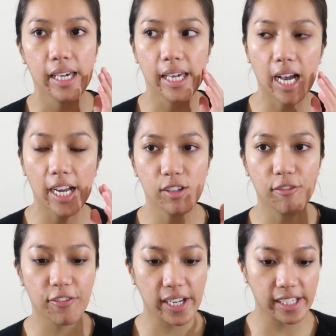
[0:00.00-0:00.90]
it kind
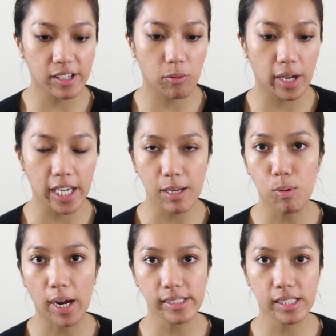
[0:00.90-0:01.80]
of faded away, it
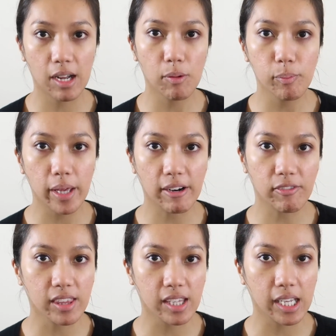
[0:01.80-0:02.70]
brightened up
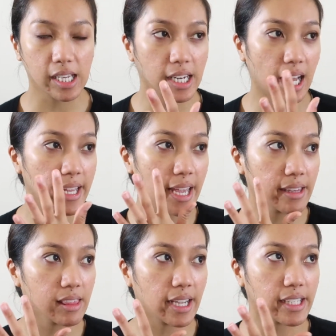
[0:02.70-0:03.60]
everything and I
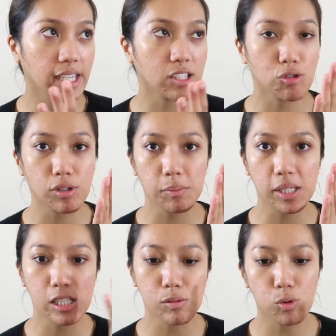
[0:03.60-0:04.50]
had like
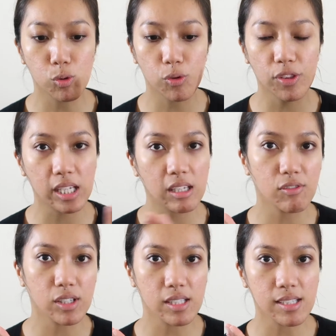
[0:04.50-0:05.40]
extremely smooth
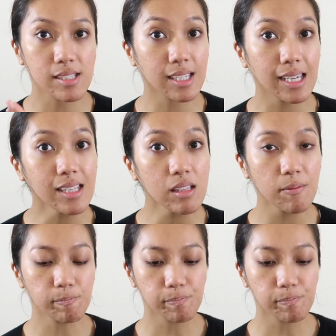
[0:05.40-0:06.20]
even skin